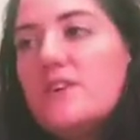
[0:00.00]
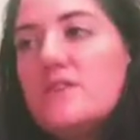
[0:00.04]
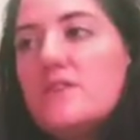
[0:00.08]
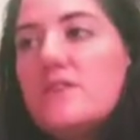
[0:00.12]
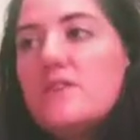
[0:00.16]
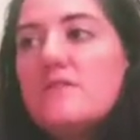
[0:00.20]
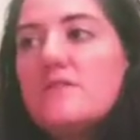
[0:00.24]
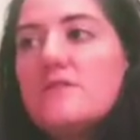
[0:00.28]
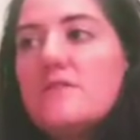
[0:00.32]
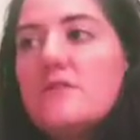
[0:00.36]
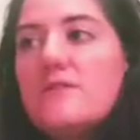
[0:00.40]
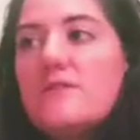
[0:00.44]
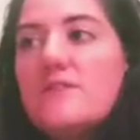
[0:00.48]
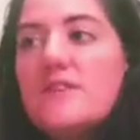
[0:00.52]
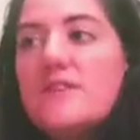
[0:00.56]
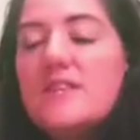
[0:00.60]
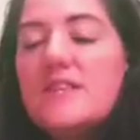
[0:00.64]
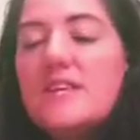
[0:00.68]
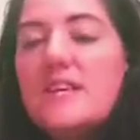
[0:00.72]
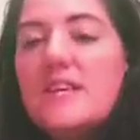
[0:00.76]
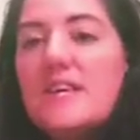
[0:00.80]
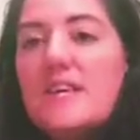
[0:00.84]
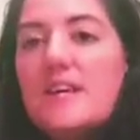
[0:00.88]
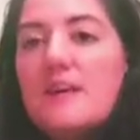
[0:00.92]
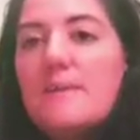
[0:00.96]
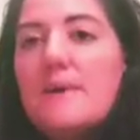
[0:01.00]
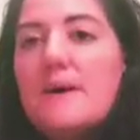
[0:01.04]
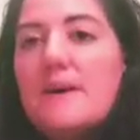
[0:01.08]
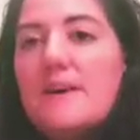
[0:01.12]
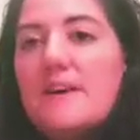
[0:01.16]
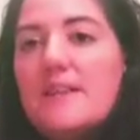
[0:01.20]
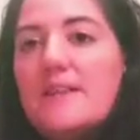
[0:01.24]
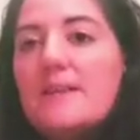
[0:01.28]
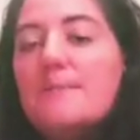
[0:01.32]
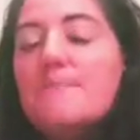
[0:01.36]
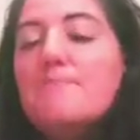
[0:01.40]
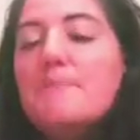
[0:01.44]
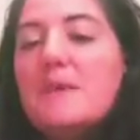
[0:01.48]
You're also even thinking about
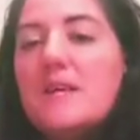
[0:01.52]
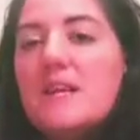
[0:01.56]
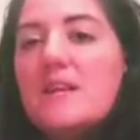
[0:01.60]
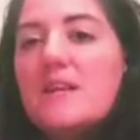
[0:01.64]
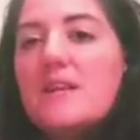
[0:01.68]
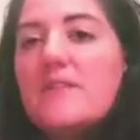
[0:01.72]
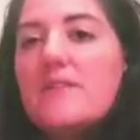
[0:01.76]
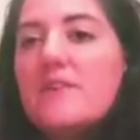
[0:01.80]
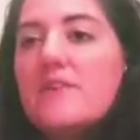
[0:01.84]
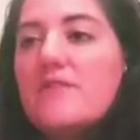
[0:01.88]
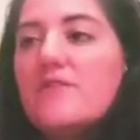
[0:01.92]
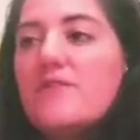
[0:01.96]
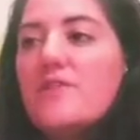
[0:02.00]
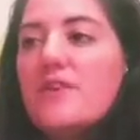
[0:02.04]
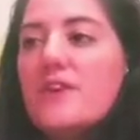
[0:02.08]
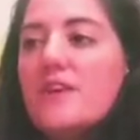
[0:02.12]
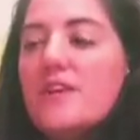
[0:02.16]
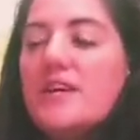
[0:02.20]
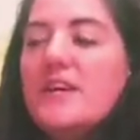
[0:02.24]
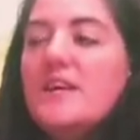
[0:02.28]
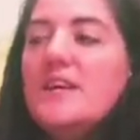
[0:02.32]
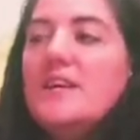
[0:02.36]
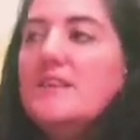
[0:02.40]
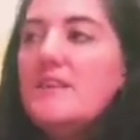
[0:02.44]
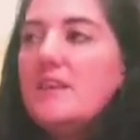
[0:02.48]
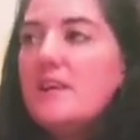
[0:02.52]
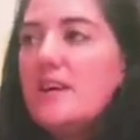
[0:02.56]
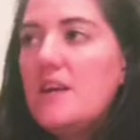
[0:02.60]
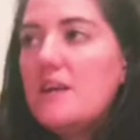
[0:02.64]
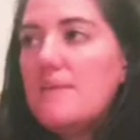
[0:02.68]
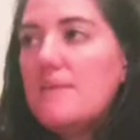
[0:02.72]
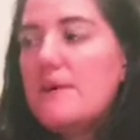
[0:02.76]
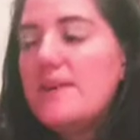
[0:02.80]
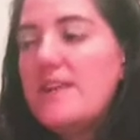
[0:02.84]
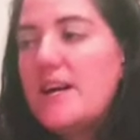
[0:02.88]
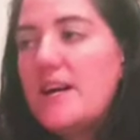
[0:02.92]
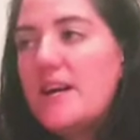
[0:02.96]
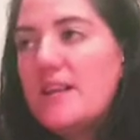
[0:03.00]
in the middle of your foot, thinking
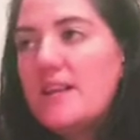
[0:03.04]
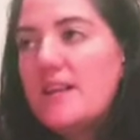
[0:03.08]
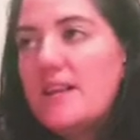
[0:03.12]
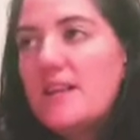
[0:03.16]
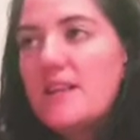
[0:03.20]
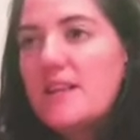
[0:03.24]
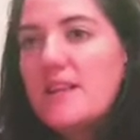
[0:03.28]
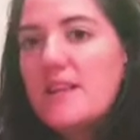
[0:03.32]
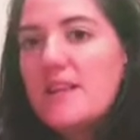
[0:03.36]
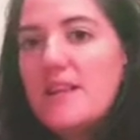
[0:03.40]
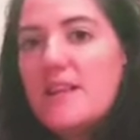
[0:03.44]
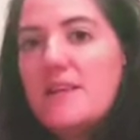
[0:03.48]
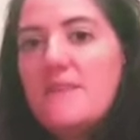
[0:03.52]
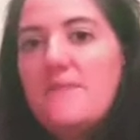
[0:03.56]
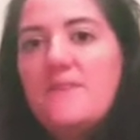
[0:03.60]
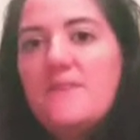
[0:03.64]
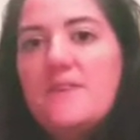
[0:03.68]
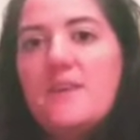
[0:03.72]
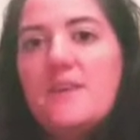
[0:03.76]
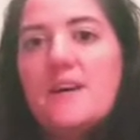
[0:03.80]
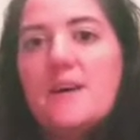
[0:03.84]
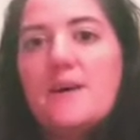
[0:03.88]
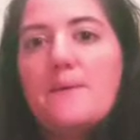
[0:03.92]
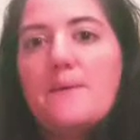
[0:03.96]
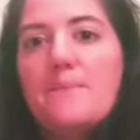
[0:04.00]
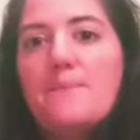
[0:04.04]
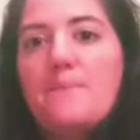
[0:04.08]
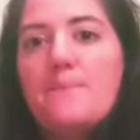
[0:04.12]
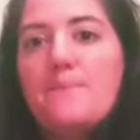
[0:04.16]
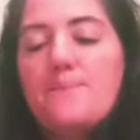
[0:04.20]
about that lifting up.